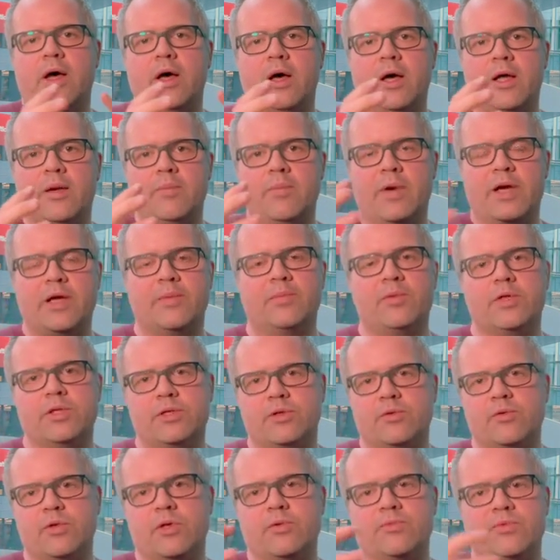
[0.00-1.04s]
in my
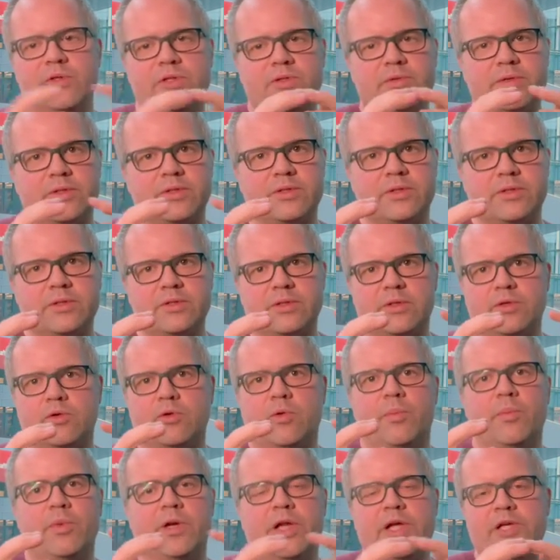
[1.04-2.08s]
opinion, Aviatrix is a
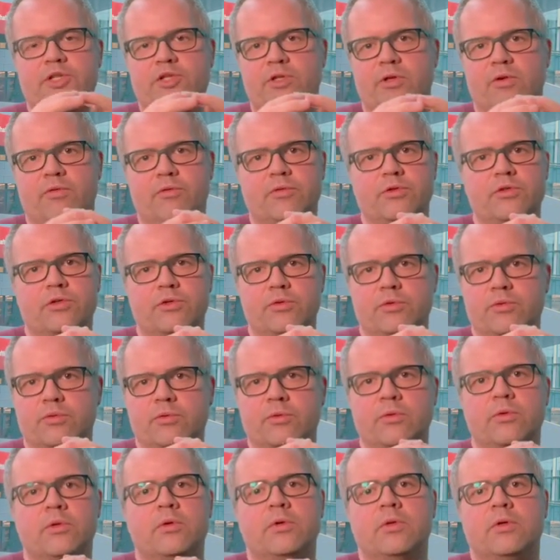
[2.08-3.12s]
combination of two.
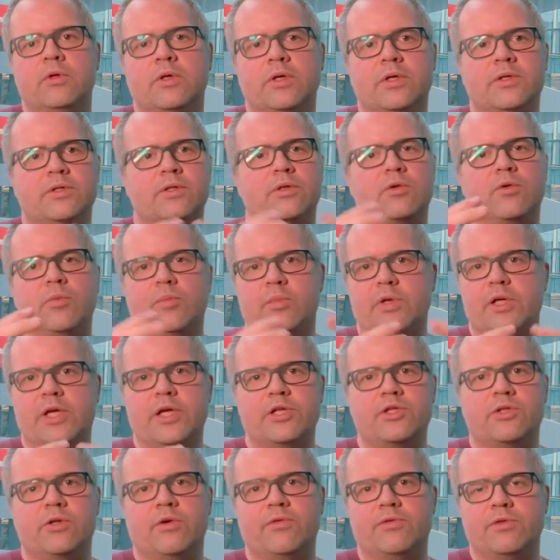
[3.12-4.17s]
It's a
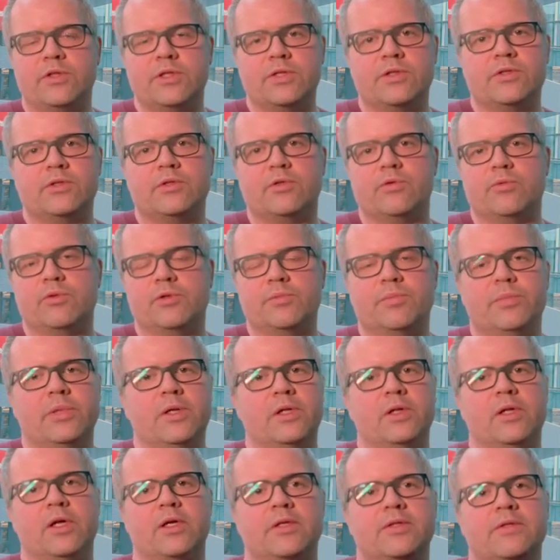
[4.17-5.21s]
combination of these two
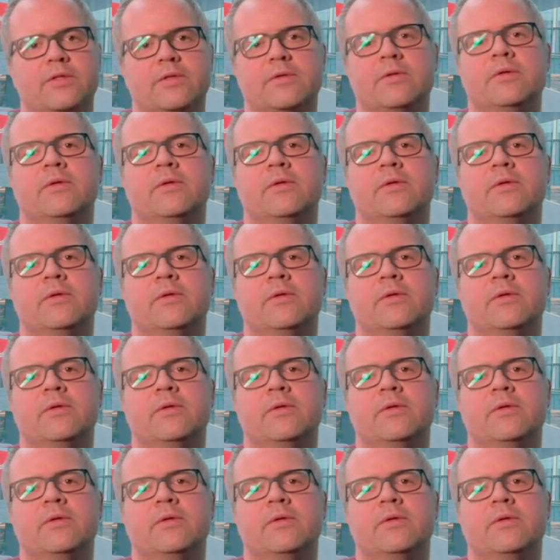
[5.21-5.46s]
pillars.